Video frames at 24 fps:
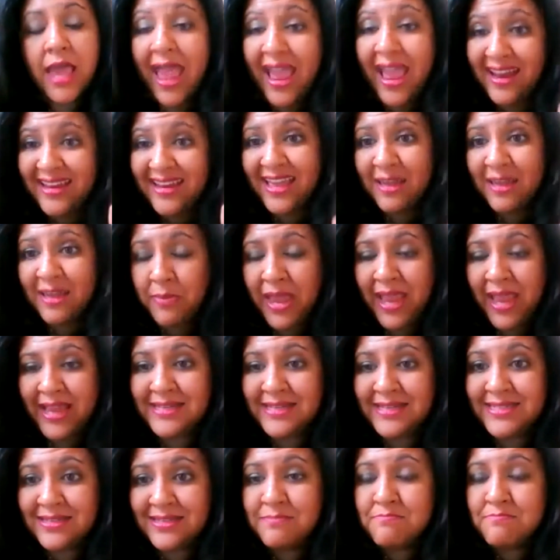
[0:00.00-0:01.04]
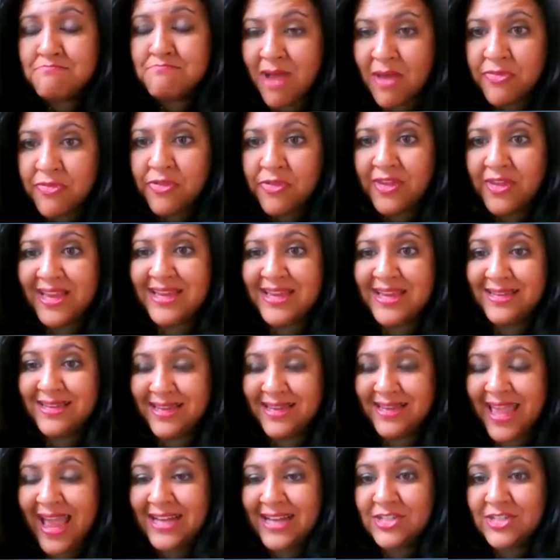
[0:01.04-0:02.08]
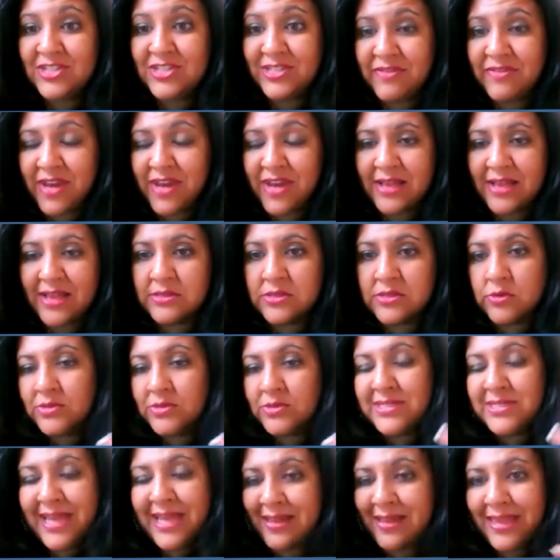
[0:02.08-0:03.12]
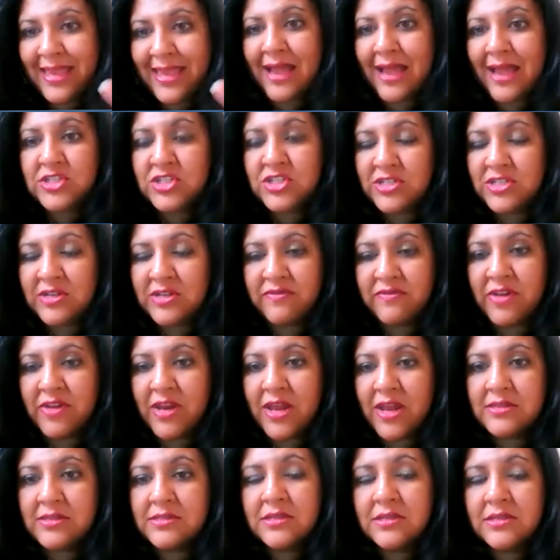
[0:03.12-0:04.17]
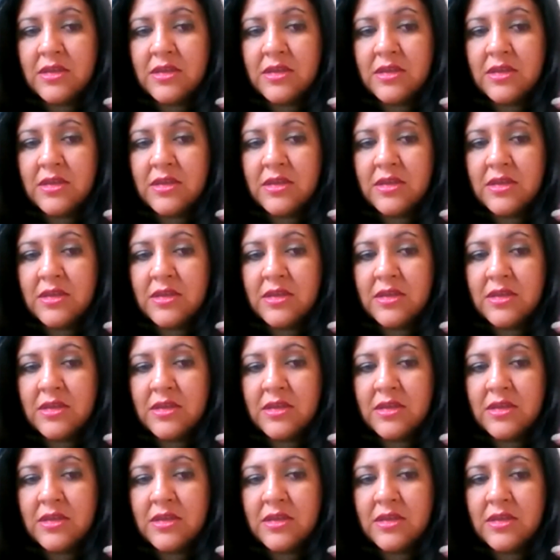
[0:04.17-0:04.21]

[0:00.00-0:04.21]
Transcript: and get paid monthly cash dividends or daily cash dividends.